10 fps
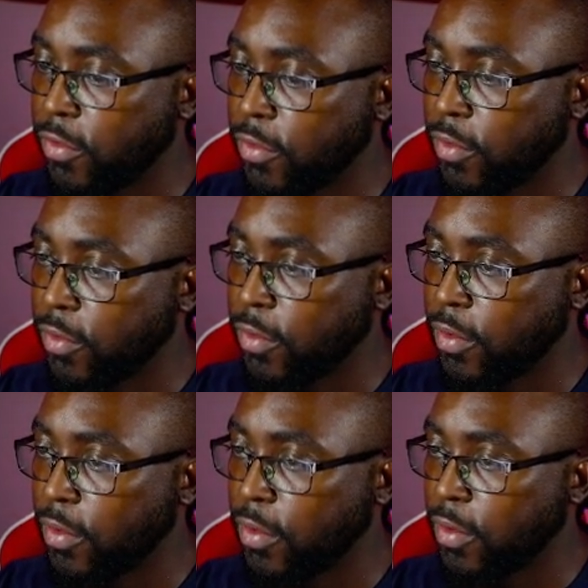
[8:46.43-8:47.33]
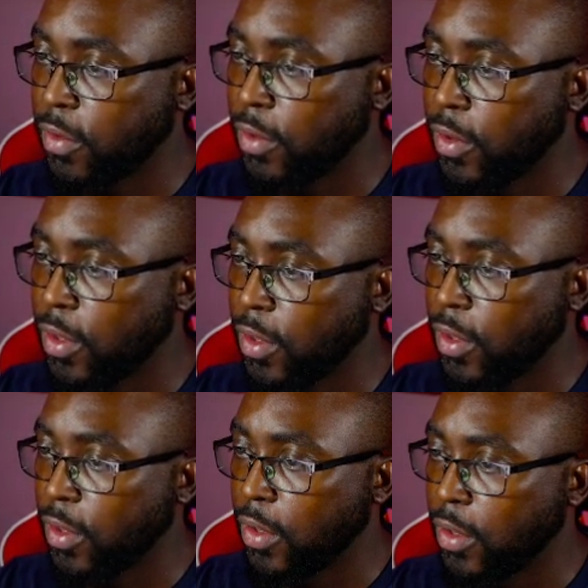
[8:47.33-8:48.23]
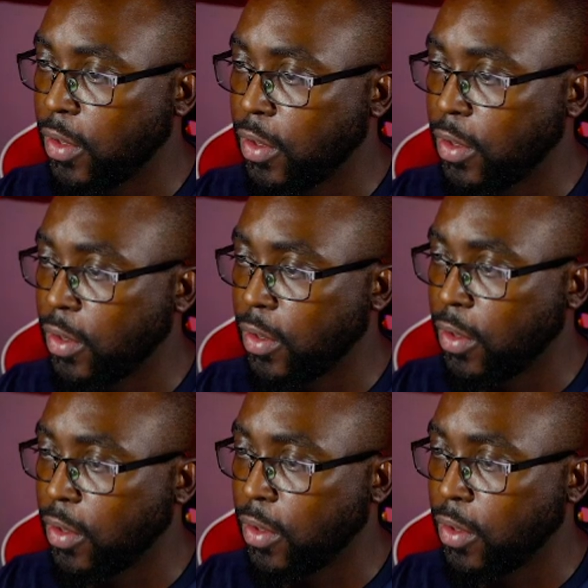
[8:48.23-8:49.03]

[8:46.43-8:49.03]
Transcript: (no one is talking)